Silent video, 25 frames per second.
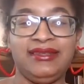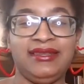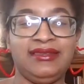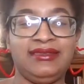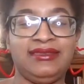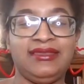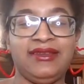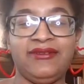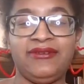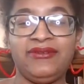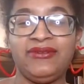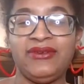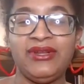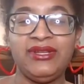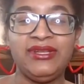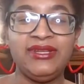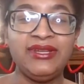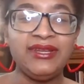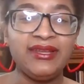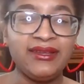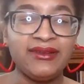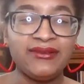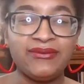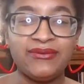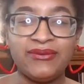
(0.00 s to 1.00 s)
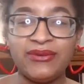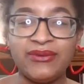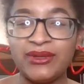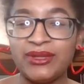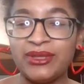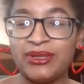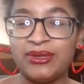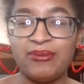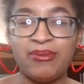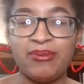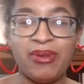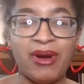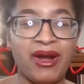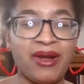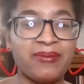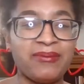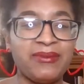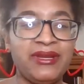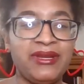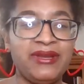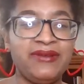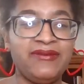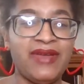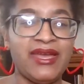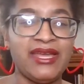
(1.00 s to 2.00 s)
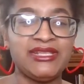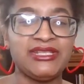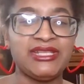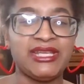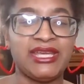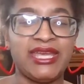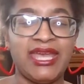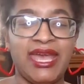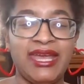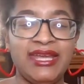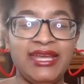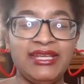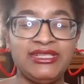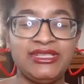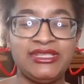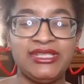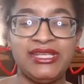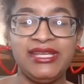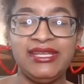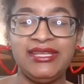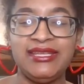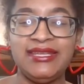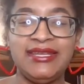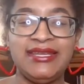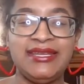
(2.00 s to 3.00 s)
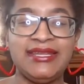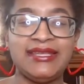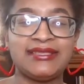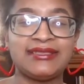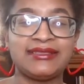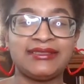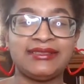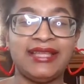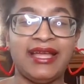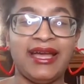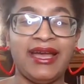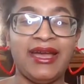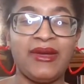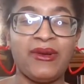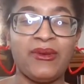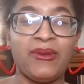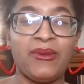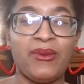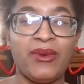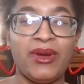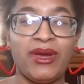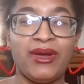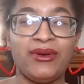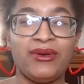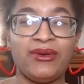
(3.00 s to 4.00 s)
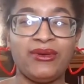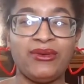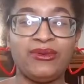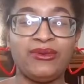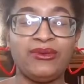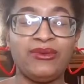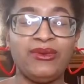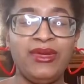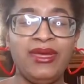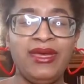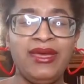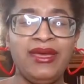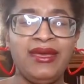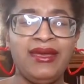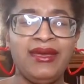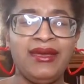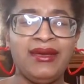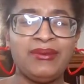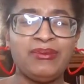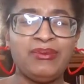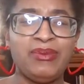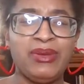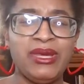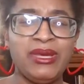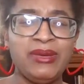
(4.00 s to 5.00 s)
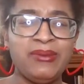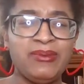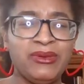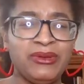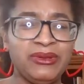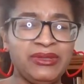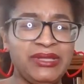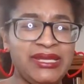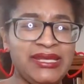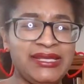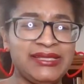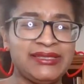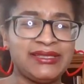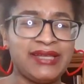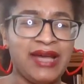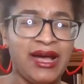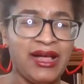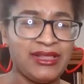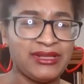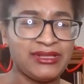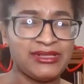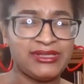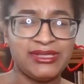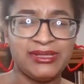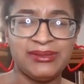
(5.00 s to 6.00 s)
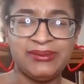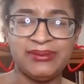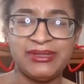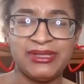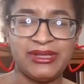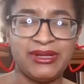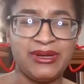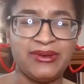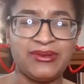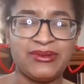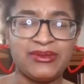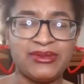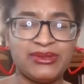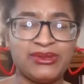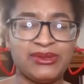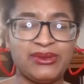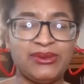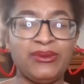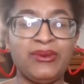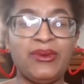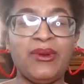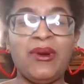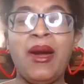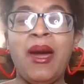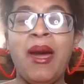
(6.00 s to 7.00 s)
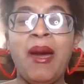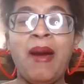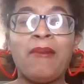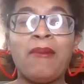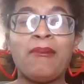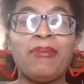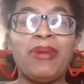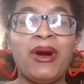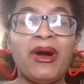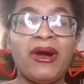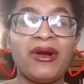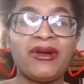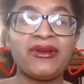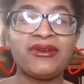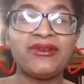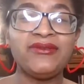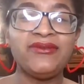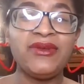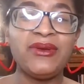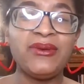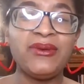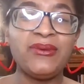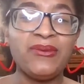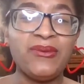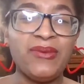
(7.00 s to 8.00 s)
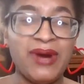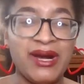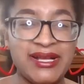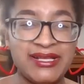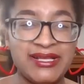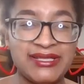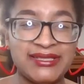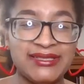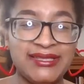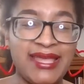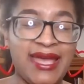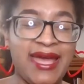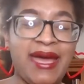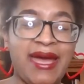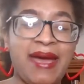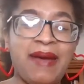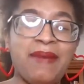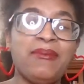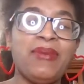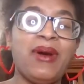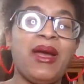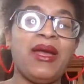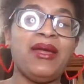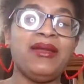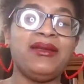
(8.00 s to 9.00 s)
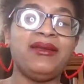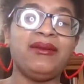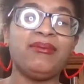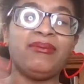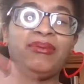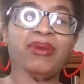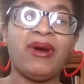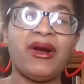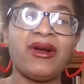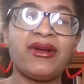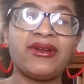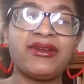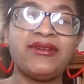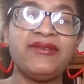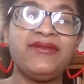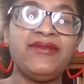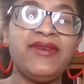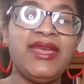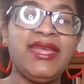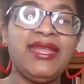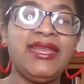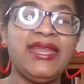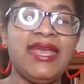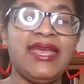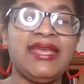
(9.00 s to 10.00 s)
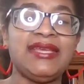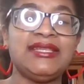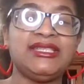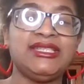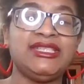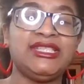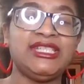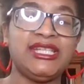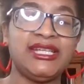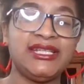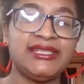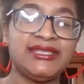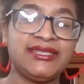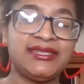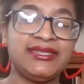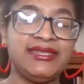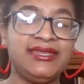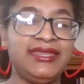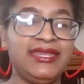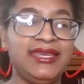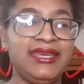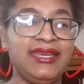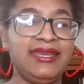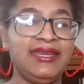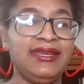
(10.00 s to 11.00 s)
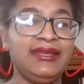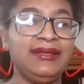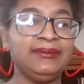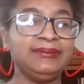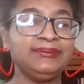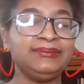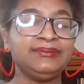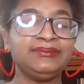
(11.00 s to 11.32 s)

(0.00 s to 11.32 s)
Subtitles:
the funding for the Department of Education. And it's like, well, people need scholarships to go to school. Part of it was that, but part of it is just the